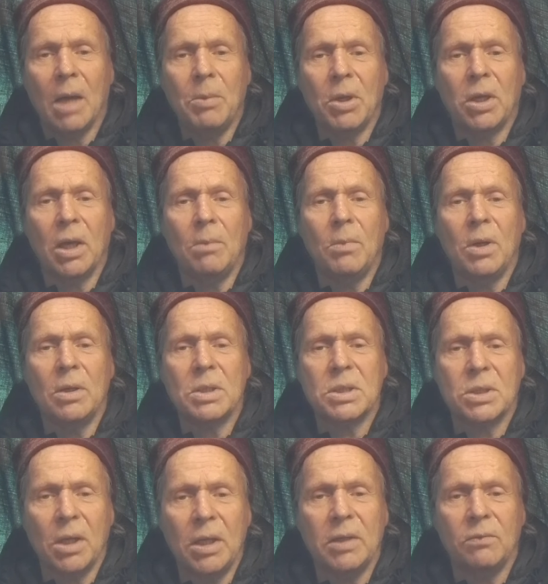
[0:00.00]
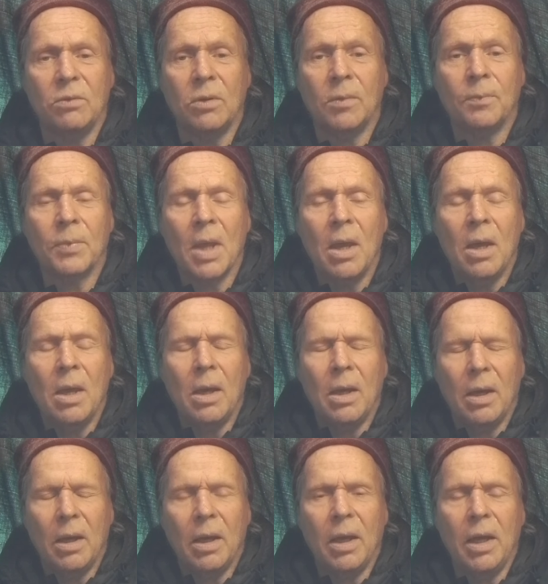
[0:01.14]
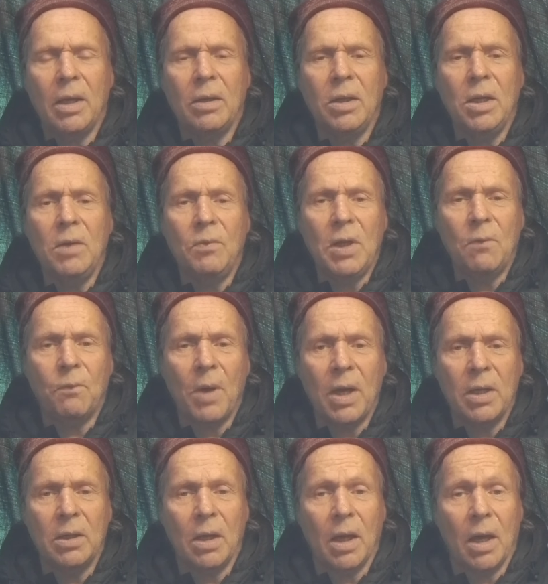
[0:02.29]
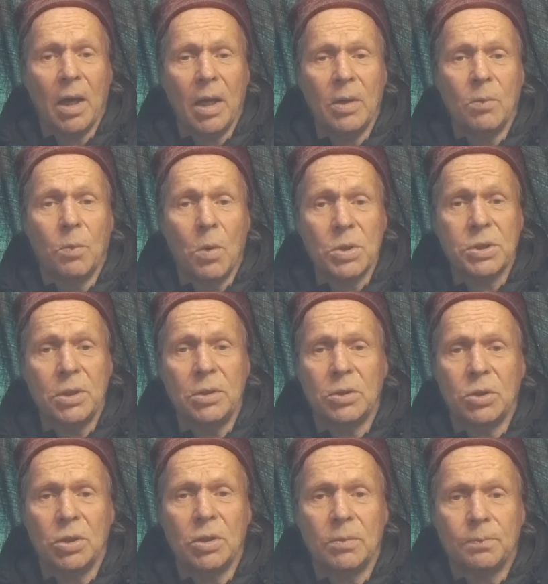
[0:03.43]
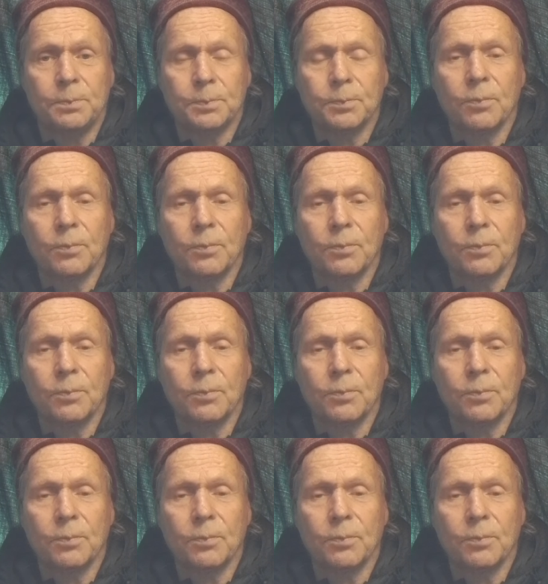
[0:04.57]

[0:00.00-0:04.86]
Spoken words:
I became saved. And even if I wasn't a